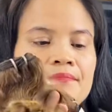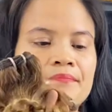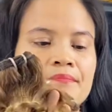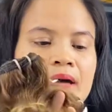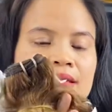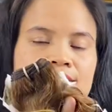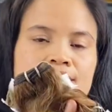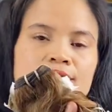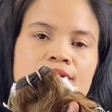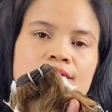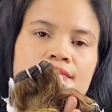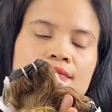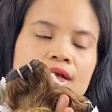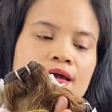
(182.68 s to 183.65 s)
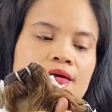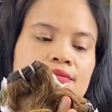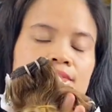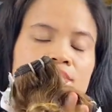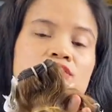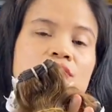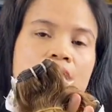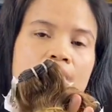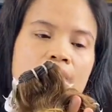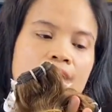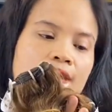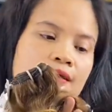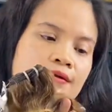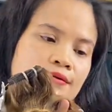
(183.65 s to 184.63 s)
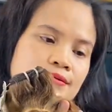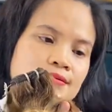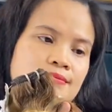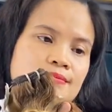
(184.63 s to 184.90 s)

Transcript: but the the uh